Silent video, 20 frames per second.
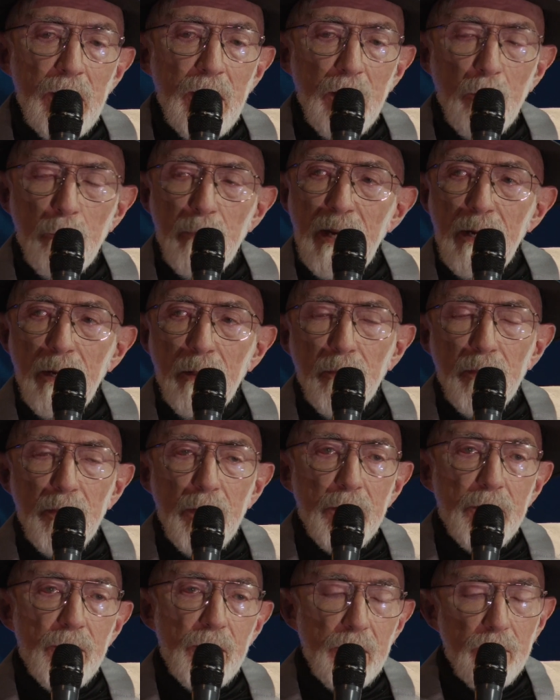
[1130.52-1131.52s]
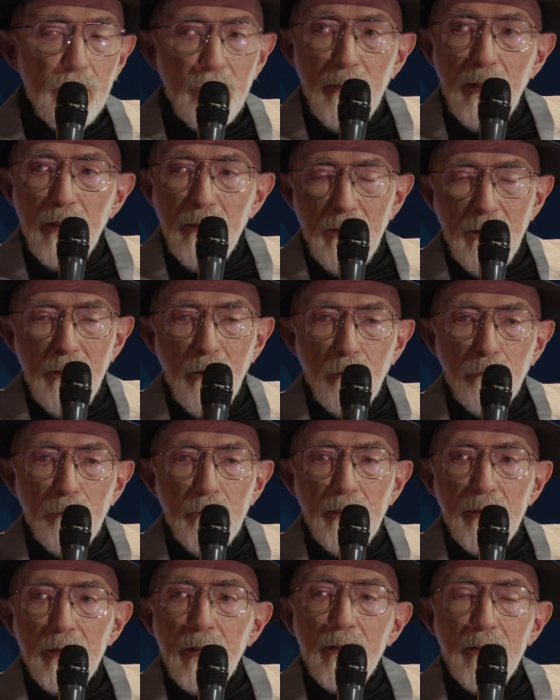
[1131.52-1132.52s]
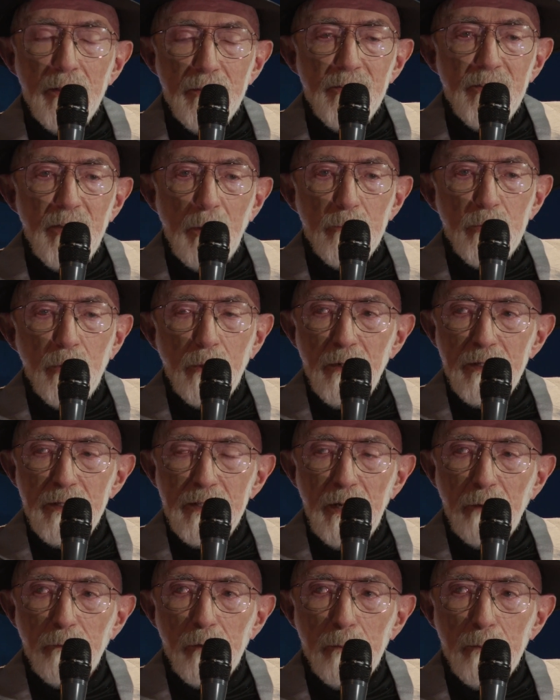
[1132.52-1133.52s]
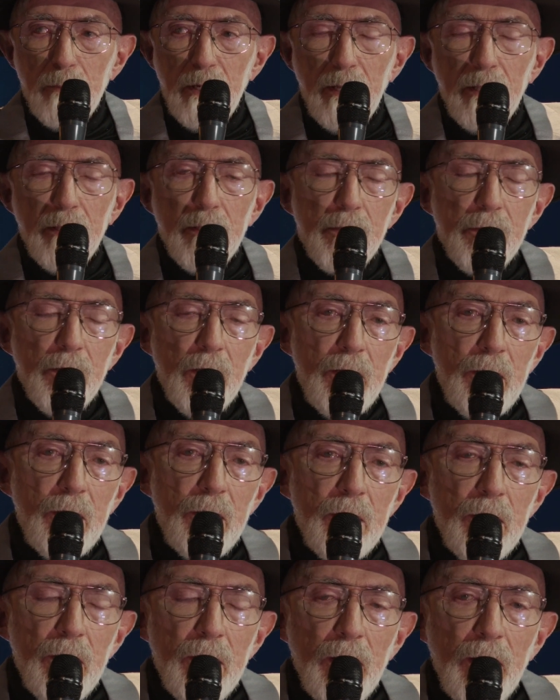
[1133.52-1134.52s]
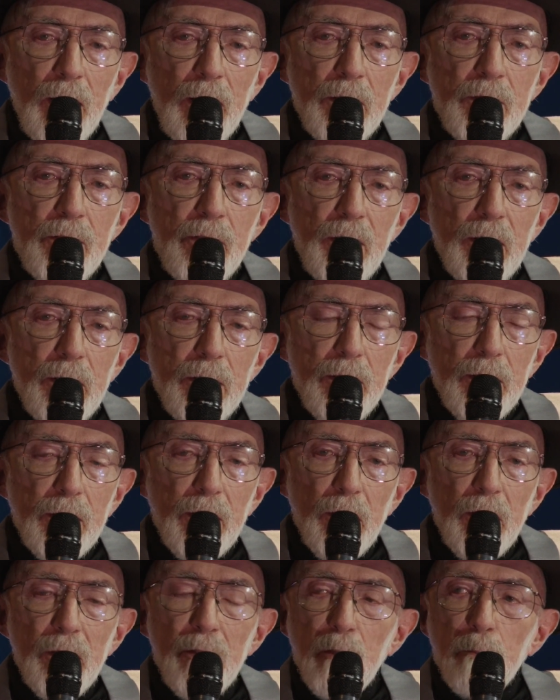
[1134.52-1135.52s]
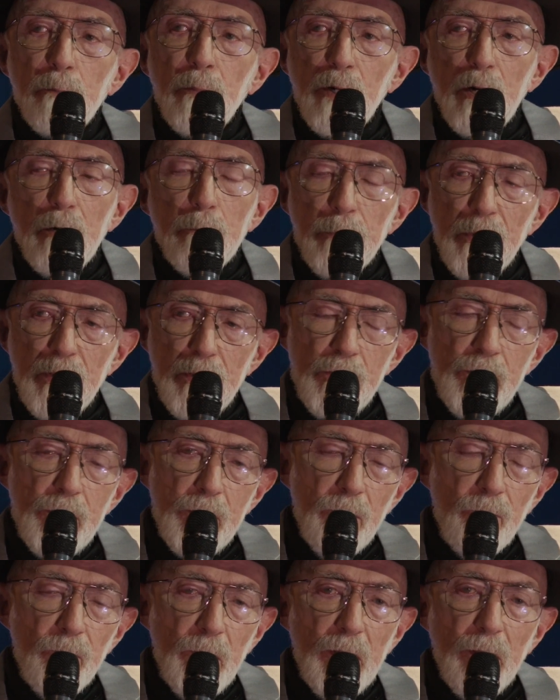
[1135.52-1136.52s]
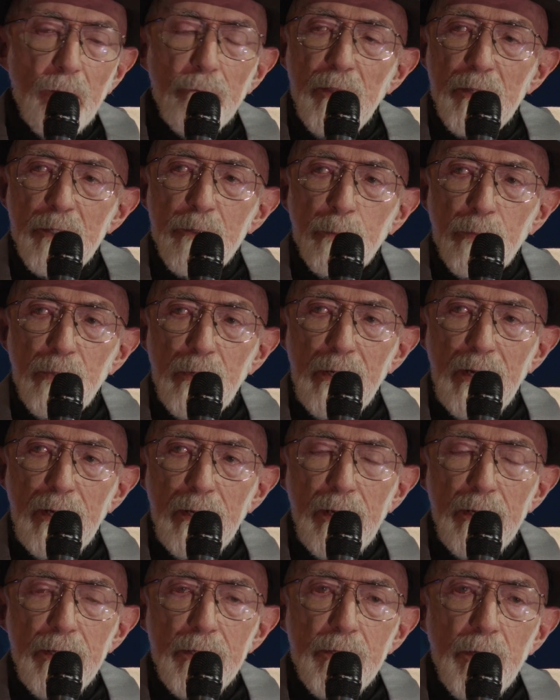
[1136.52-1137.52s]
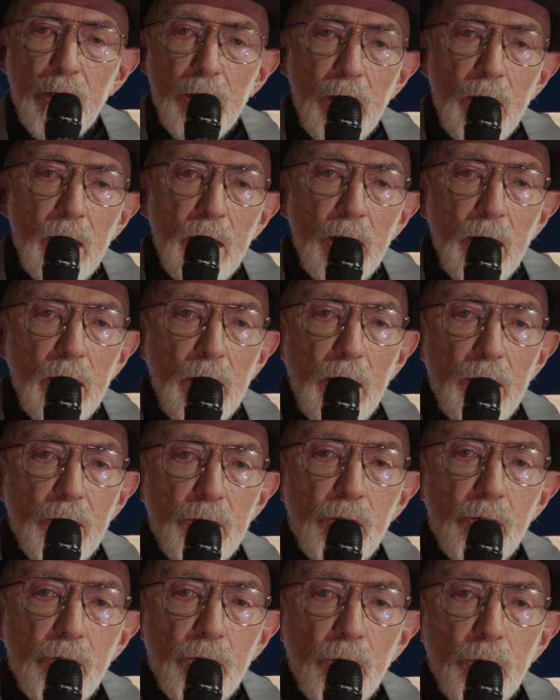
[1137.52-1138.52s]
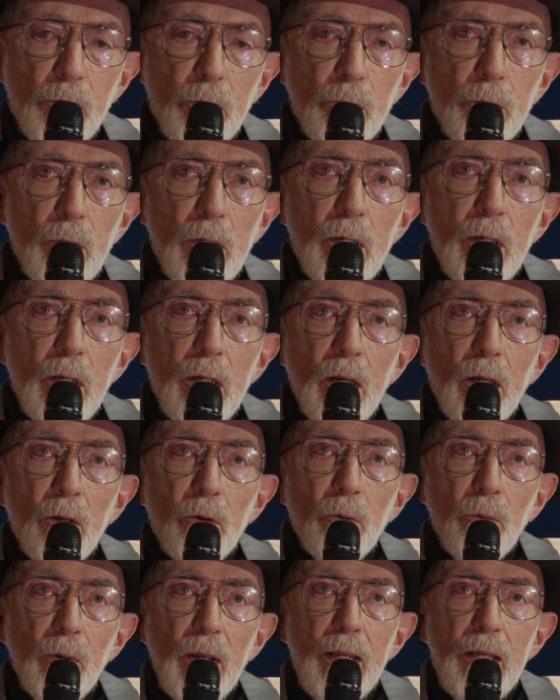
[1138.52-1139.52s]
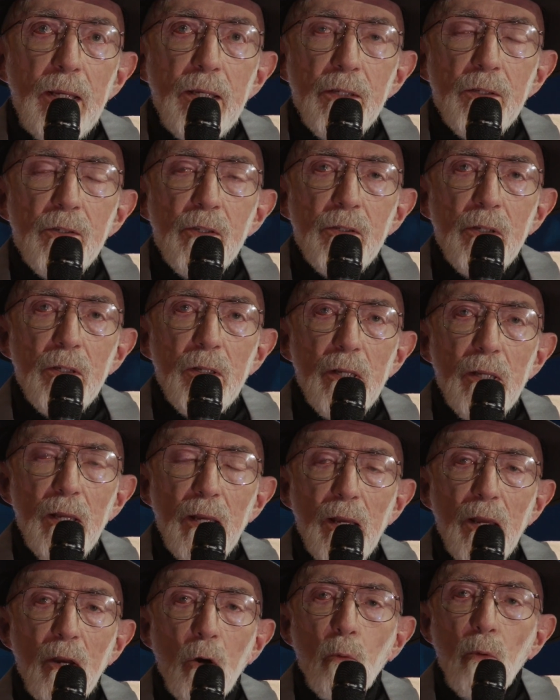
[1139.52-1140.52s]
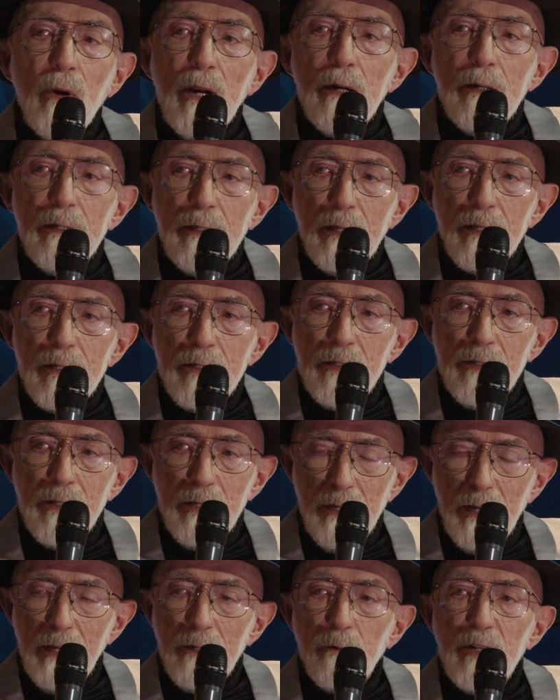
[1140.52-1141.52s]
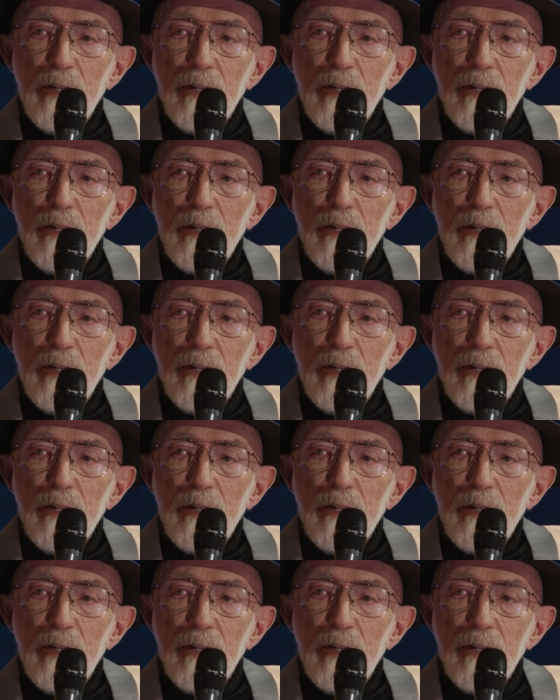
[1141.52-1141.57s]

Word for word: about this over the subsequent several months, is that the purpose of this prize is to raise awareness and